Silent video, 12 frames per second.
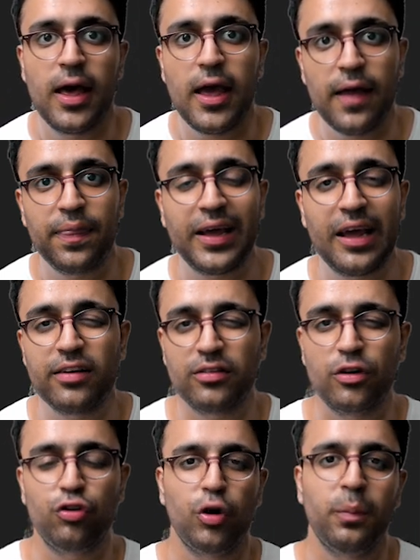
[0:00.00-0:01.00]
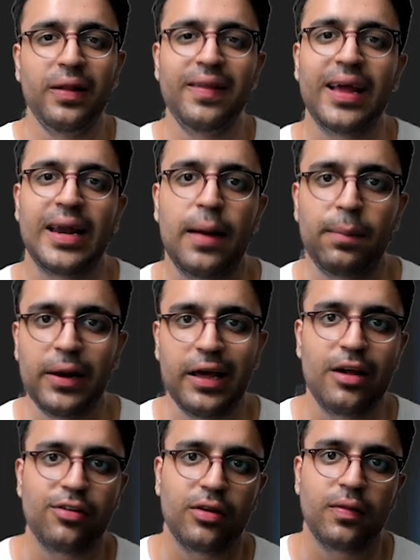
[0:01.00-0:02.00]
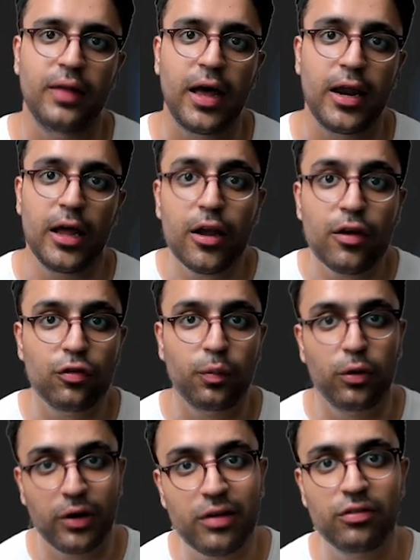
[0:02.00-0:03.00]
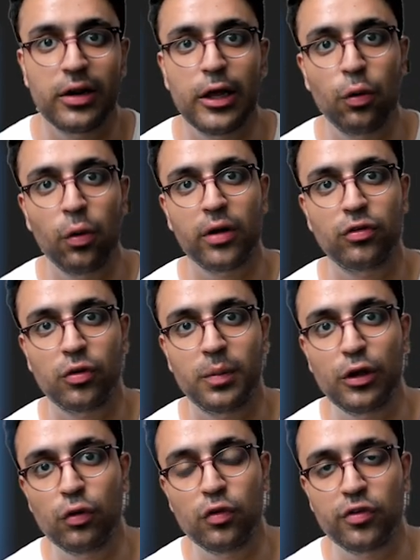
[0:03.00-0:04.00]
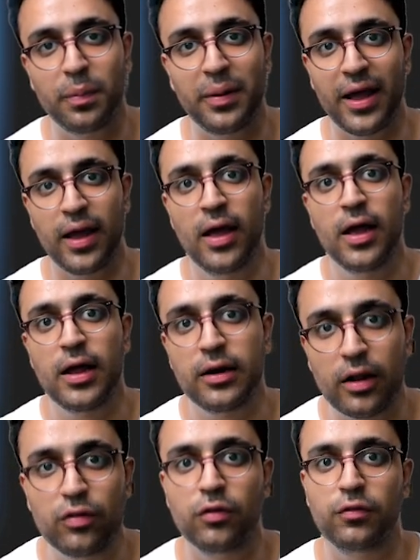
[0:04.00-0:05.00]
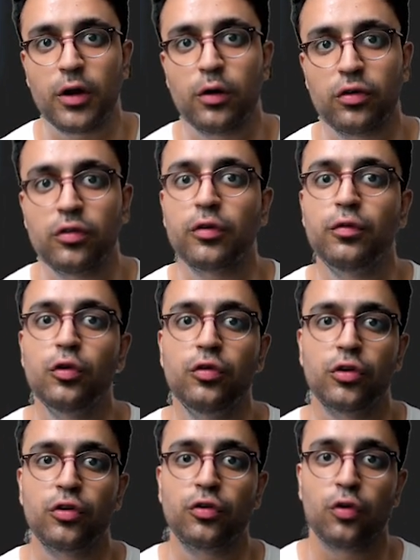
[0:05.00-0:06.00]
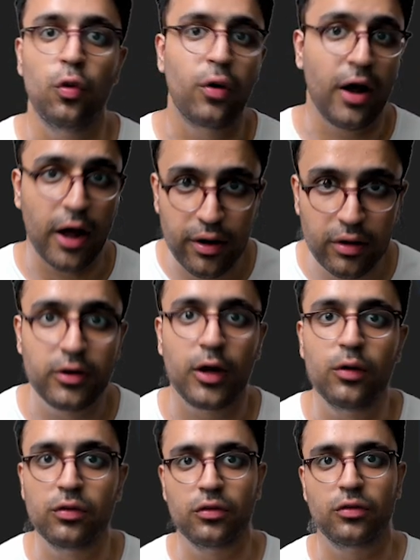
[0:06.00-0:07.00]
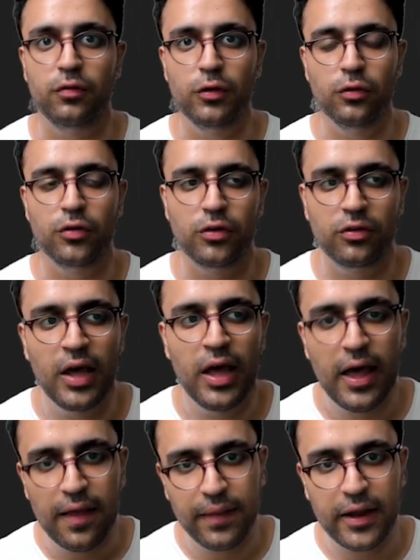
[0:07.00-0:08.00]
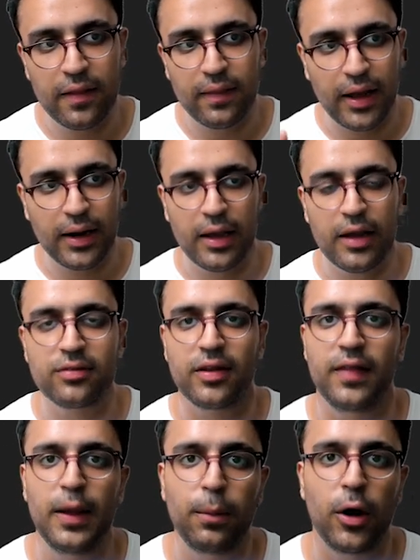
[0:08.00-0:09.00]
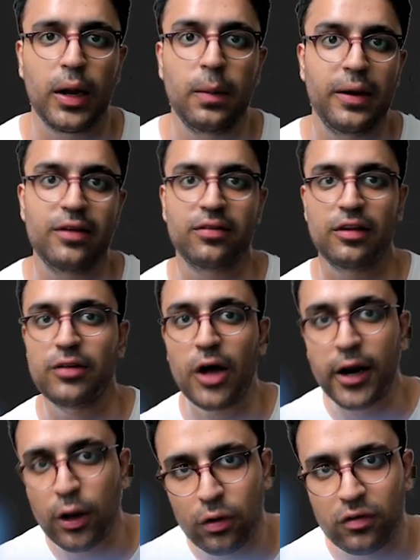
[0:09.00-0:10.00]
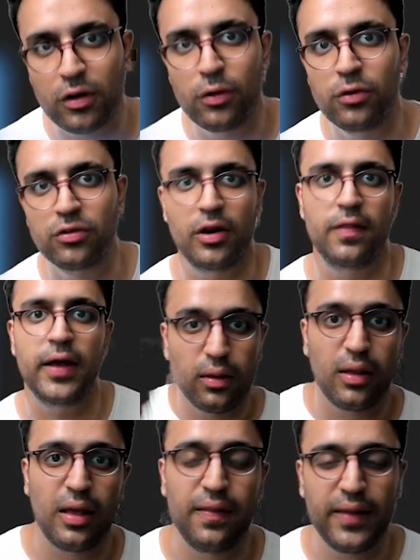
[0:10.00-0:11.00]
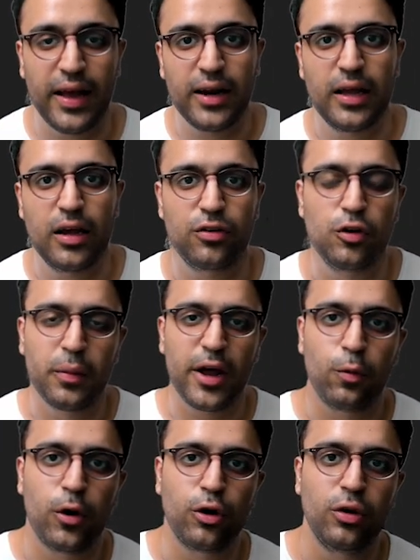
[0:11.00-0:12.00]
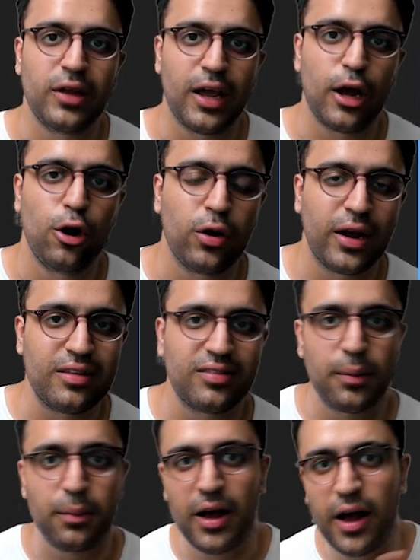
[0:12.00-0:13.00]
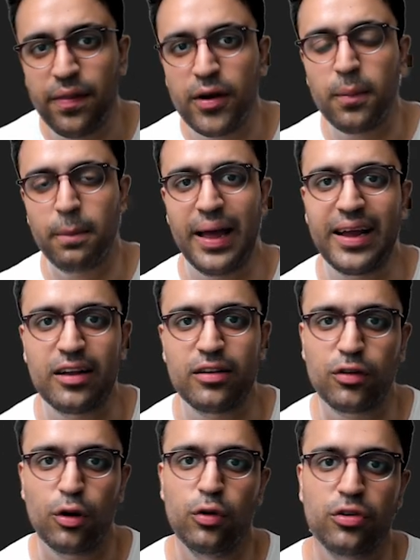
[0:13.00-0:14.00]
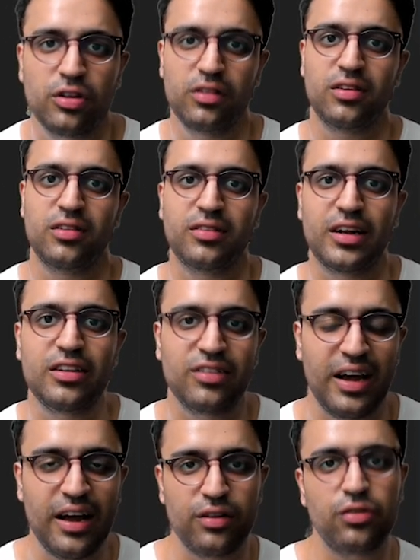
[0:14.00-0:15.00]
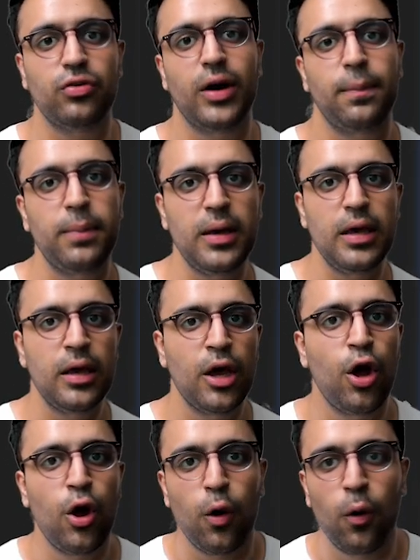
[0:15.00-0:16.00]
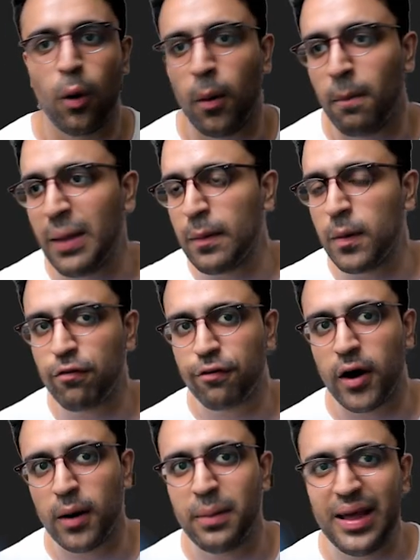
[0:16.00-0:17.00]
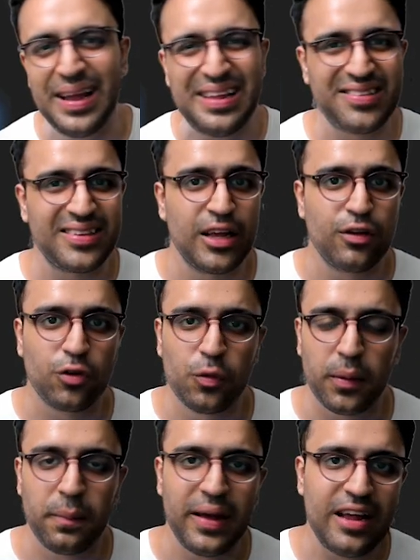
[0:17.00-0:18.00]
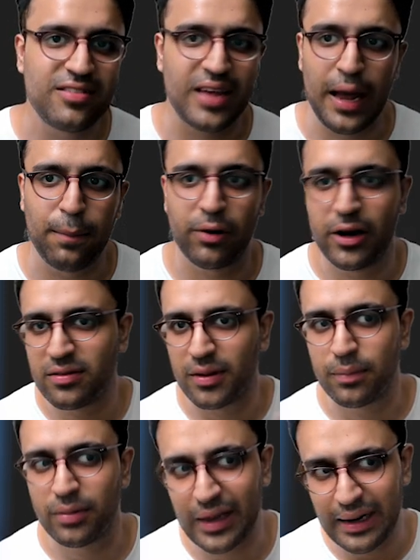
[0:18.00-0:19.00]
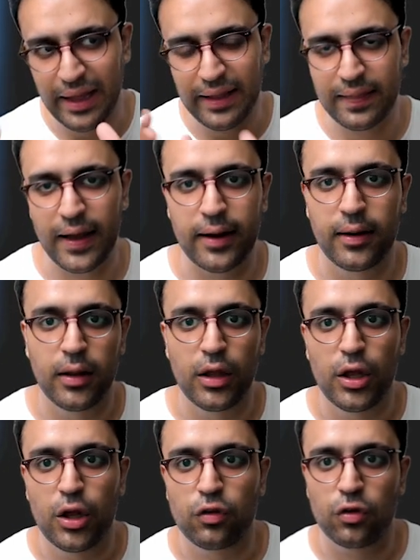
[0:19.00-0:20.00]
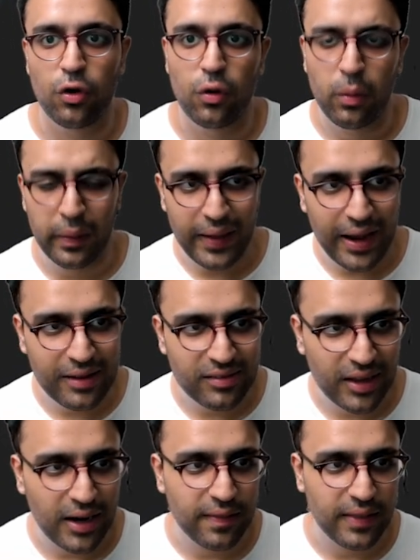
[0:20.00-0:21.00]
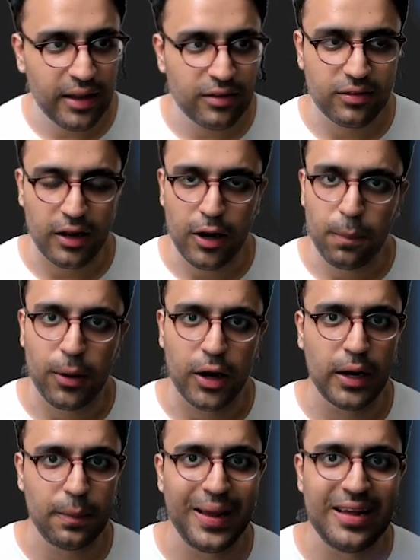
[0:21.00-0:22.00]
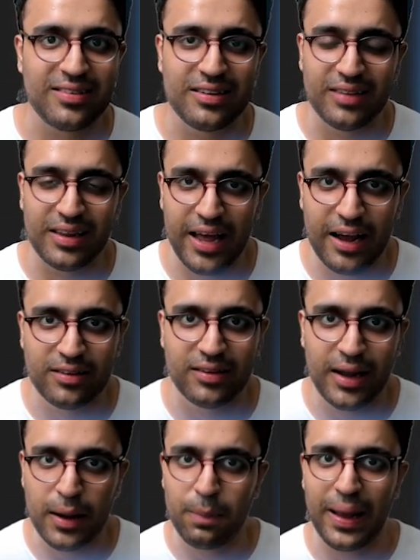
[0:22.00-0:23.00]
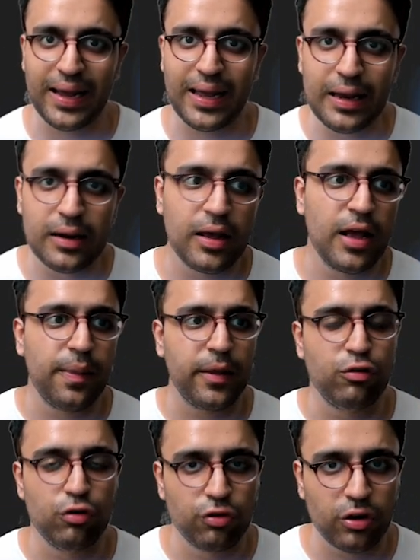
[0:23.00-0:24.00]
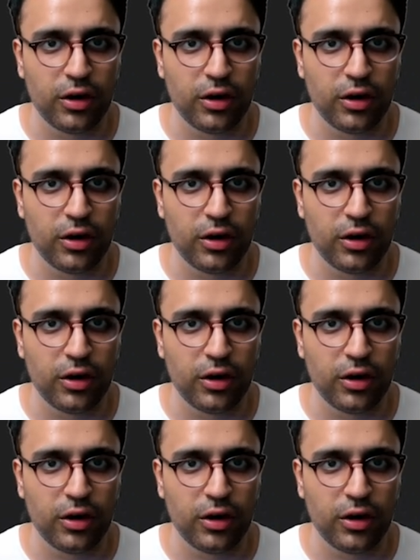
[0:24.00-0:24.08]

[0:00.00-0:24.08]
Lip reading: In the case that you're building an application that is potentially going to be used by tens of thousands of users or hundred thousands of users, then in that case, I think PocketBase is not a good solution. And in that case, you might want to take a look at some other backend solutions such as Strapi or maybe Firebase, Supabase, AppWrite, something like that. So with that said, I think still PocketBase is an excellent backend that you should